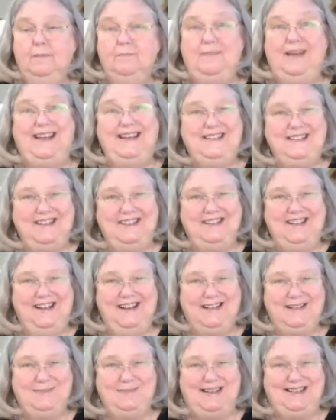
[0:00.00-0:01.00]
based on the
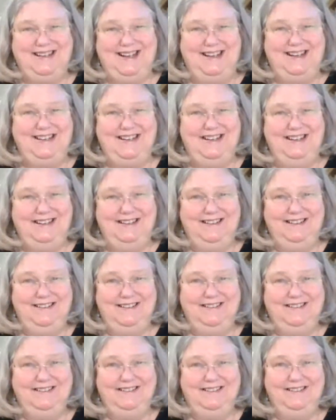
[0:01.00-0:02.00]
expectation
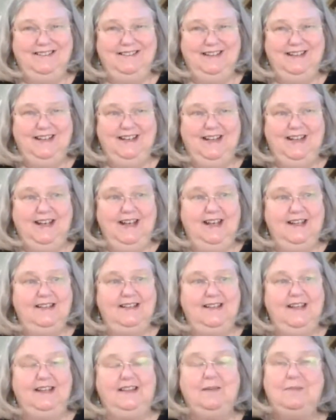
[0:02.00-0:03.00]

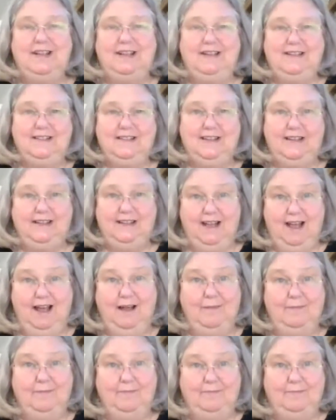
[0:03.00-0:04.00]
that the money is going to
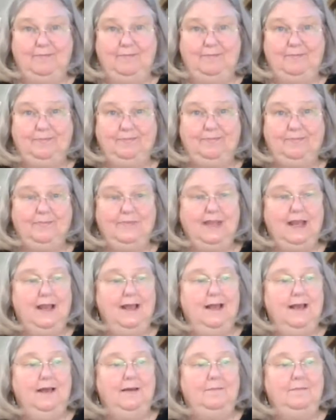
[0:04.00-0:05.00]
come,
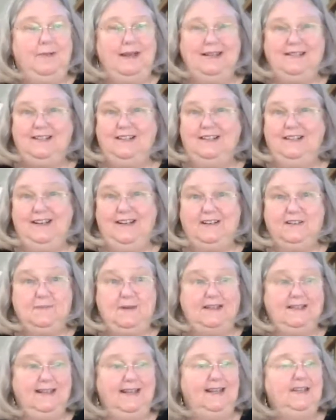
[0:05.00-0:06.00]
based on the
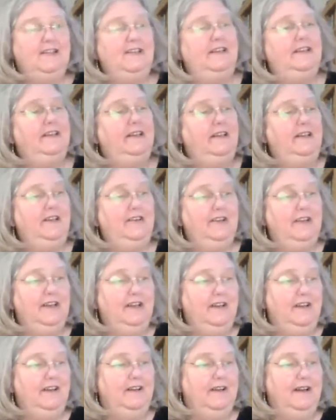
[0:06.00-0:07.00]
expectation that you're
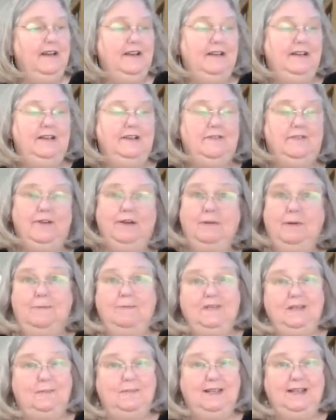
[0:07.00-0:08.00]
going to dream
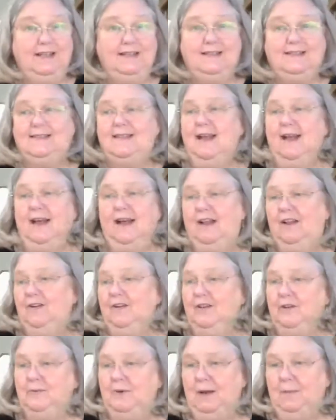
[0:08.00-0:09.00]
up something to sell,
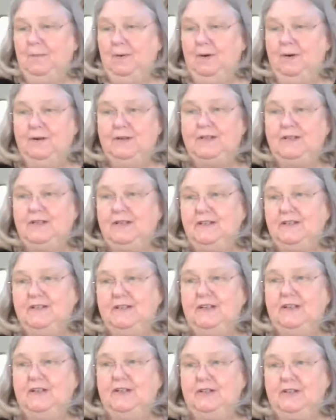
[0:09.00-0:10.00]
or the right person is
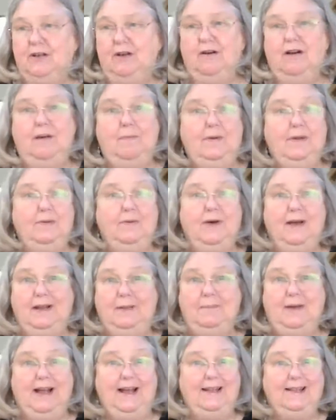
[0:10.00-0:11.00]
going to show up and want
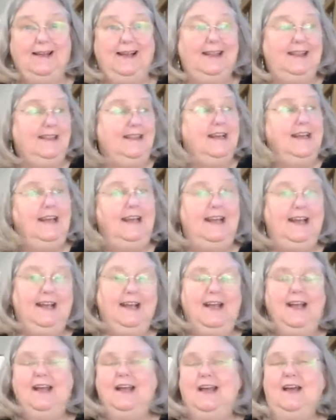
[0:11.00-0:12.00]
to buy that
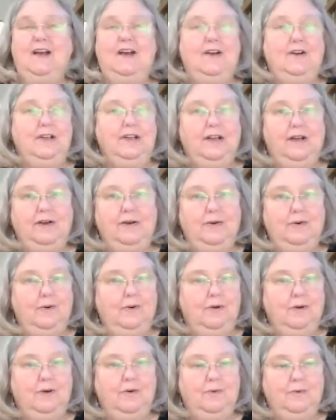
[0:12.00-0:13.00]
thing,
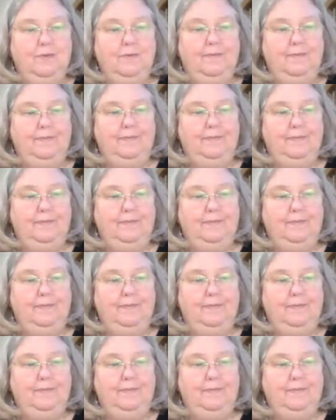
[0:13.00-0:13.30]
or